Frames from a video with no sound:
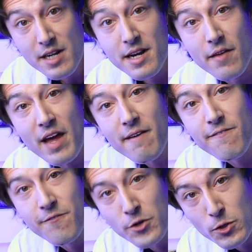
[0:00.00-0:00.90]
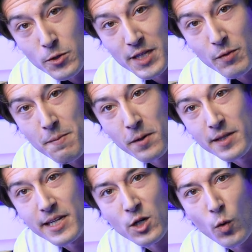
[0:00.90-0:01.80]
Now that food that we put
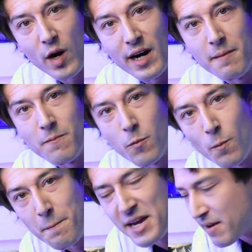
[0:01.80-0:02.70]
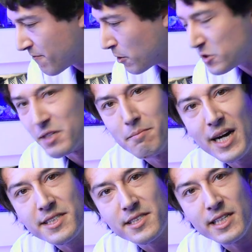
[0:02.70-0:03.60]
in the aquarium, be it frozen
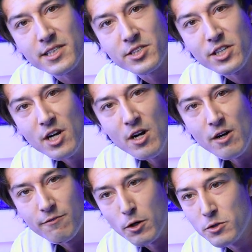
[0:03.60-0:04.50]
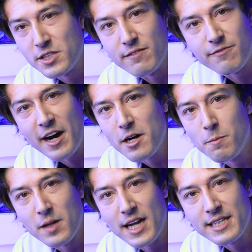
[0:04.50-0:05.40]
mysis, frozen
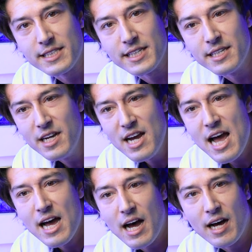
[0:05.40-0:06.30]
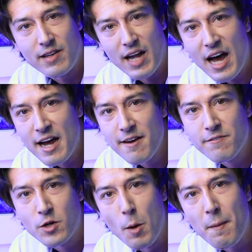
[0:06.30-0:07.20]
phytoplankton, live
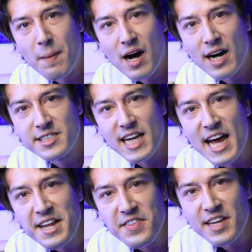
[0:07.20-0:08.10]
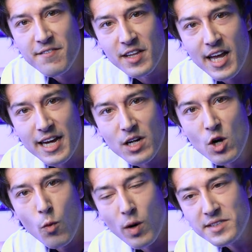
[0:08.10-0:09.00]
copepods, anything of the like,
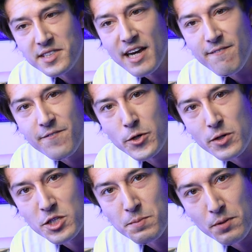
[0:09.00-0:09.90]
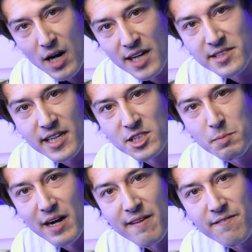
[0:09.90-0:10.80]
once that food is processed
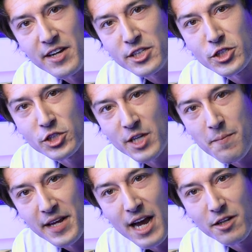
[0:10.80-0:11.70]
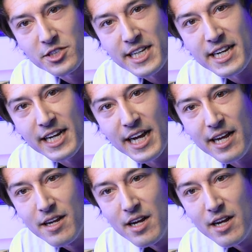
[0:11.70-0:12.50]
by a fish or something else eating it,